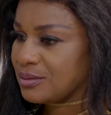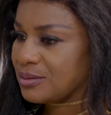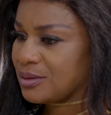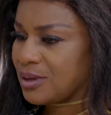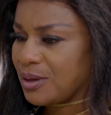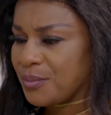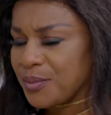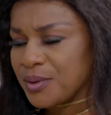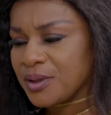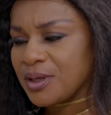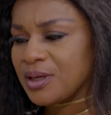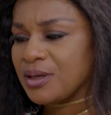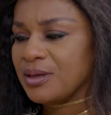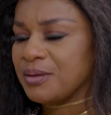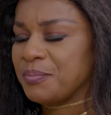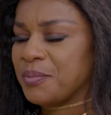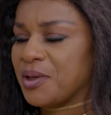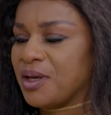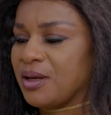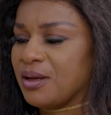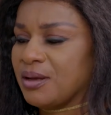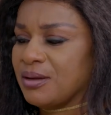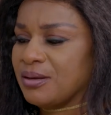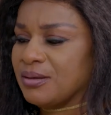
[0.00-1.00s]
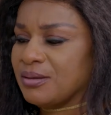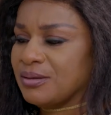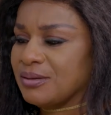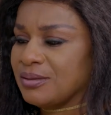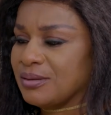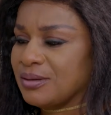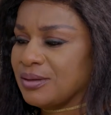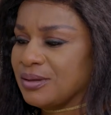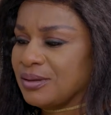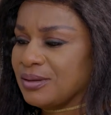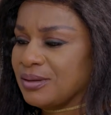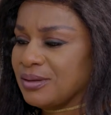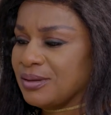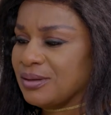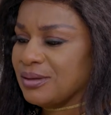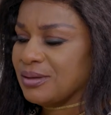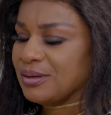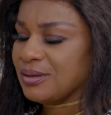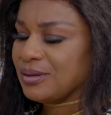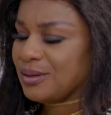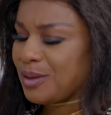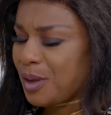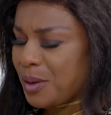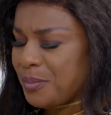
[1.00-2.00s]
Come on, come here.
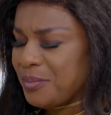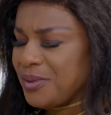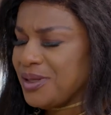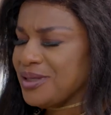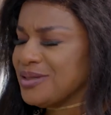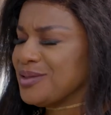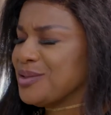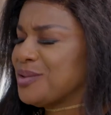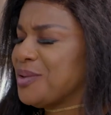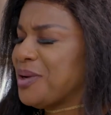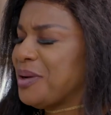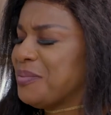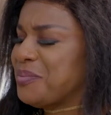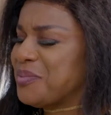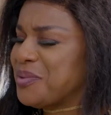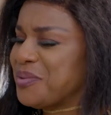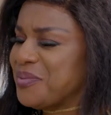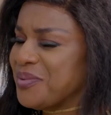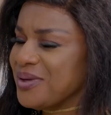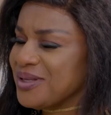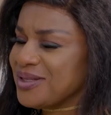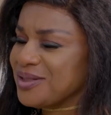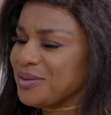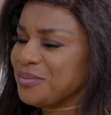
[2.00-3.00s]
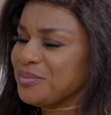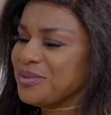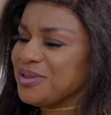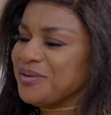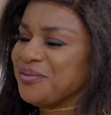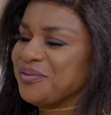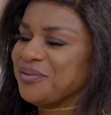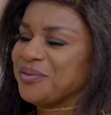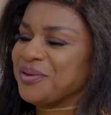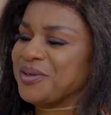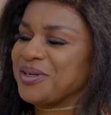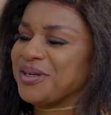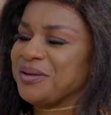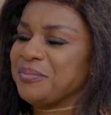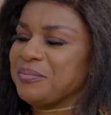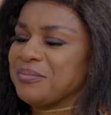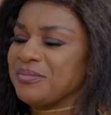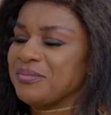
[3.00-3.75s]
Come, let's go and prepare something for them.